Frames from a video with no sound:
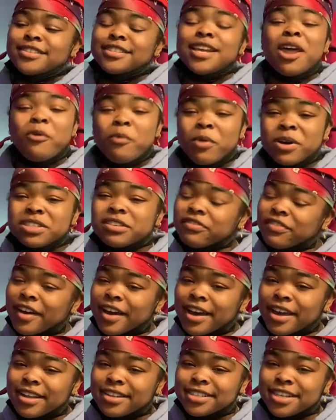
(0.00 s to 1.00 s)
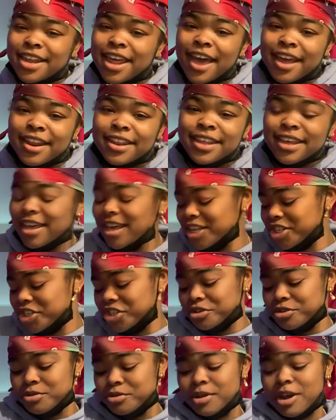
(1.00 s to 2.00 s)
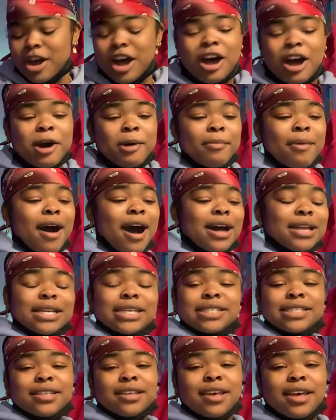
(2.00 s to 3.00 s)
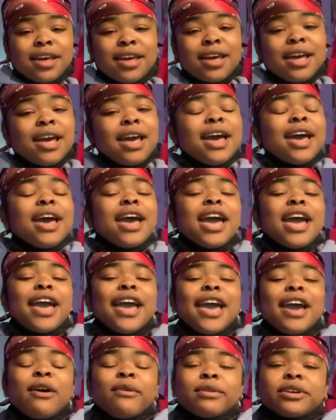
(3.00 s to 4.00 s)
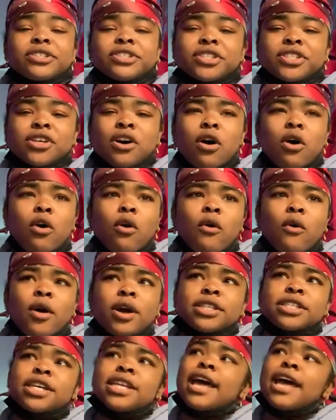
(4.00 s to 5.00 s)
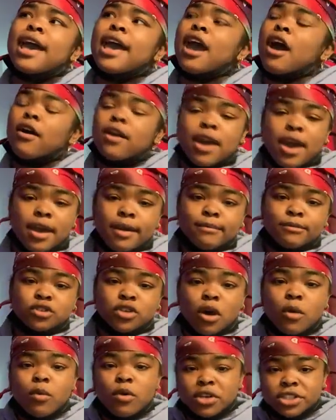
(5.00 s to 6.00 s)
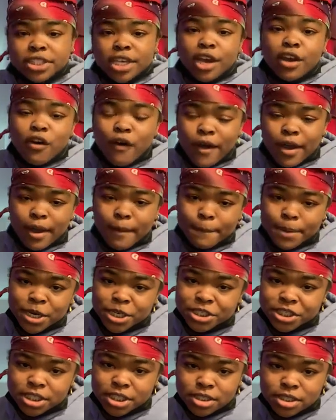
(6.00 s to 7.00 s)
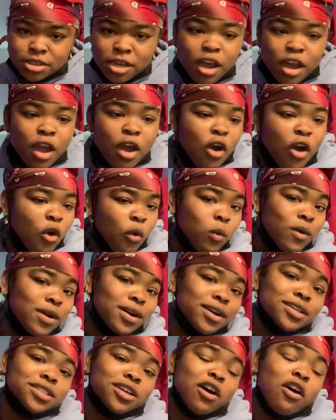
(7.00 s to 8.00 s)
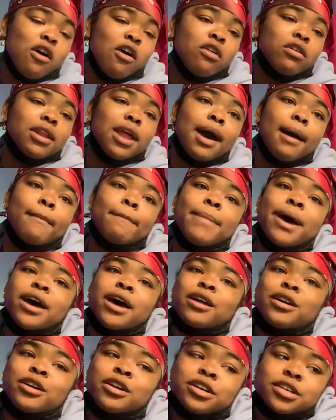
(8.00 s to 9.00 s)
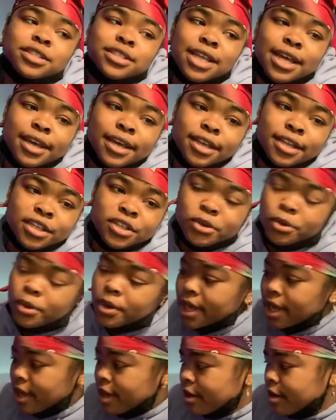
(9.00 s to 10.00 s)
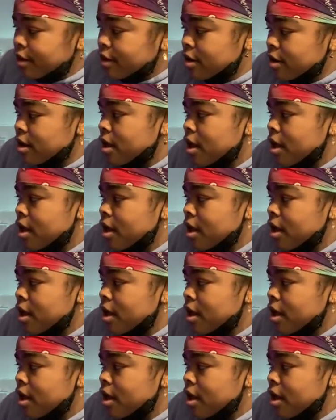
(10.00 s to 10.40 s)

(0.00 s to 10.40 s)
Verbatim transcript: today was a fight. Today I did get chewed. Um, honestly, it was so today. Okay, so I will say going in person was a whole lot better than doing it here.